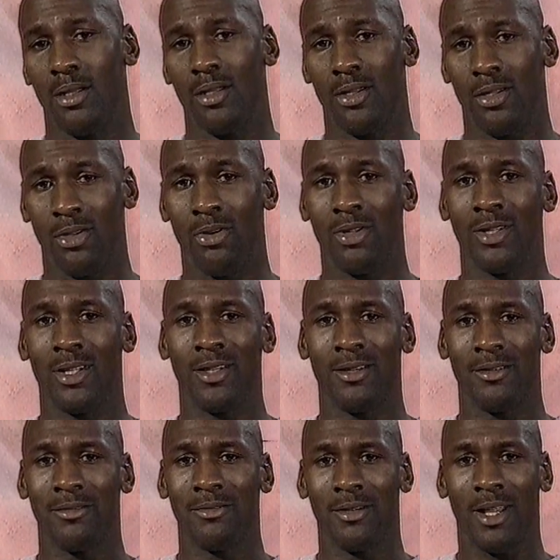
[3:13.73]
knowing that
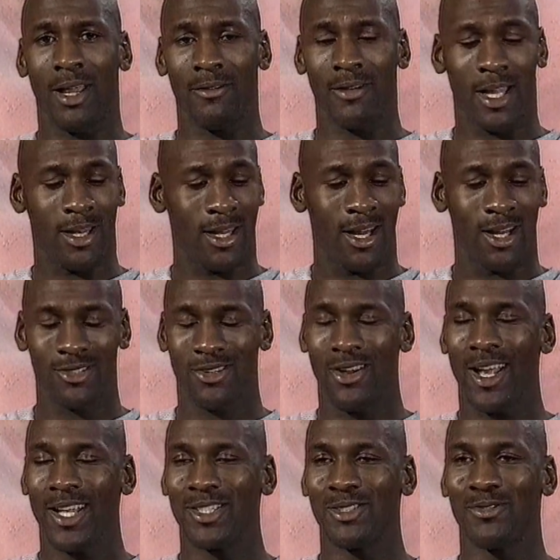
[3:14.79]
I've got a lot of
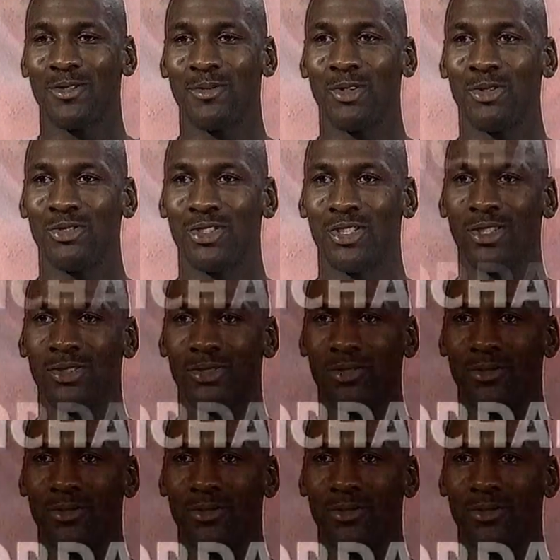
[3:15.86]
scratches from those years.